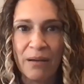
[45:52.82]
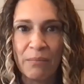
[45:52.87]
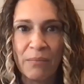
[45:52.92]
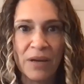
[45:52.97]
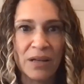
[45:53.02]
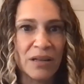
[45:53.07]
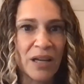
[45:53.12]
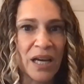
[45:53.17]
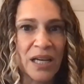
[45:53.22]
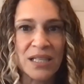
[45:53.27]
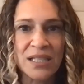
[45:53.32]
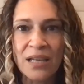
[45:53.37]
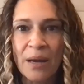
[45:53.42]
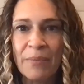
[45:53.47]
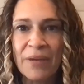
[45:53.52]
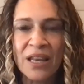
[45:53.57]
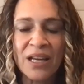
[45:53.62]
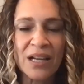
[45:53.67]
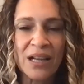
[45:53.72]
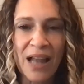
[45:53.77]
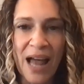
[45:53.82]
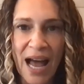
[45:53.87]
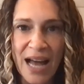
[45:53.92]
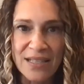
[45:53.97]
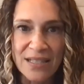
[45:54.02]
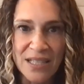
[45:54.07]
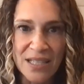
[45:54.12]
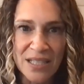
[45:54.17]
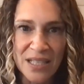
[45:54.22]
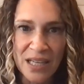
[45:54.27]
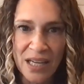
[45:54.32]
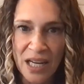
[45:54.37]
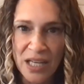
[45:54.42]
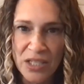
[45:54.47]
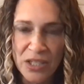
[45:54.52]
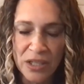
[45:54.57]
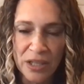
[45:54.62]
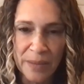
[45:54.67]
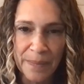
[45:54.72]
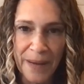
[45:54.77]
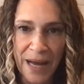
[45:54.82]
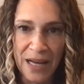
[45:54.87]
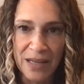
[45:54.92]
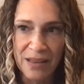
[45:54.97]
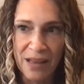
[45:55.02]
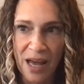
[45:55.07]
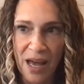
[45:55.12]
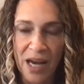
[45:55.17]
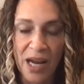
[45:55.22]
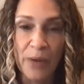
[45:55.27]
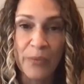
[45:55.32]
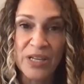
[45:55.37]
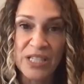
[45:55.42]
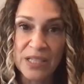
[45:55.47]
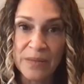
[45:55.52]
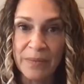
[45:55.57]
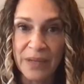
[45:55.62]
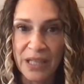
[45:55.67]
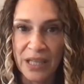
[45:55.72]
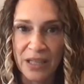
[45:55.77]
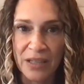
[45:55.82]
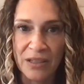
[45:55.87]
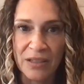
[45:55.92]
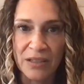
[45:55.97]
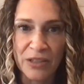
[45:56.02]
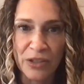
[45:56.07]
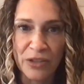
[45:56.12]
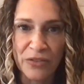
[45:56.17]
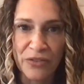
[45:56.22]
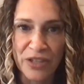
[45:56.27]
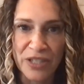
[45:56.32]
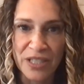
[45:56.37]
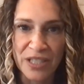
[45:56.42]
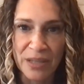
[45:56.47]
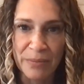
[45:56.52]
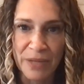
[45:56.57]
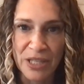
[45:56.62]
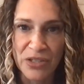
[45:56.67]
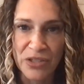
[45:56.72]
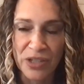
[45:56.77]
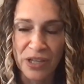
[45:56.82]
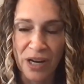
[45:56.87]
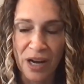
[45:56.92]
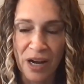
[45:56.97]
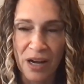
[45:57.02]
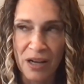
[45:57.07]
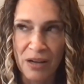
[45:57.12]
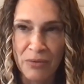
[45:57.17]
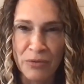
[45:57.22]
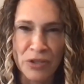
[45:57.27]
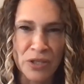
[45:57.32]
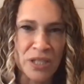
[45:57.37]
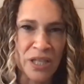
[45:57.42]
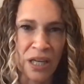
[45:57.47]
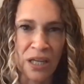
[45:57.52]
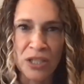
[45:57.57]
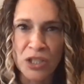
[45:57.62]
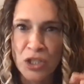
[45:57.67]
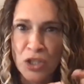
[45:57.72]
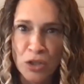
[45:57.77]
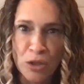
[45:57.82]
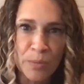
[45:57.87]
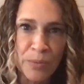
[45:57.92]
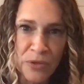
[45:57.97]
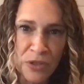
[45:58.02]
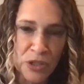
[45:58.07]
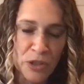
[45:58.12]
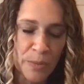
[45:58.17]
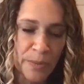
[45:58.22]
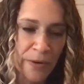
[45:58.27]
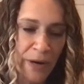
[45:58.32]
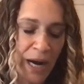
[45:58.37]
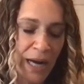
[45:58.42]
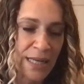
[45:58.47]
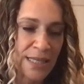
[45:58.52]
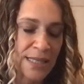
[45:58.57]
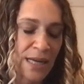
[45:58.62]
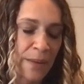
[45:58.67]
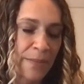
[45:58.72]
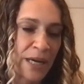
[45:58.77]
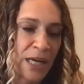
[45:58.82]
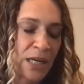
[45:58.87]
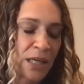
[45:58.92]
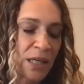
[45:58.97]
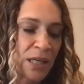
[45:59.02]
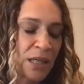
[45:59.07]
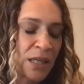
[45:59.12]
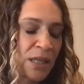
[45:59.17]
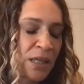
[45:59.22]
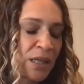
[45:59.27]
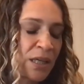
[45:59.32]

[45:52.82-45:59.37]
Same. Like some of the classes that I took back then, I went to McGill University of Montreal, which is like super, super academic.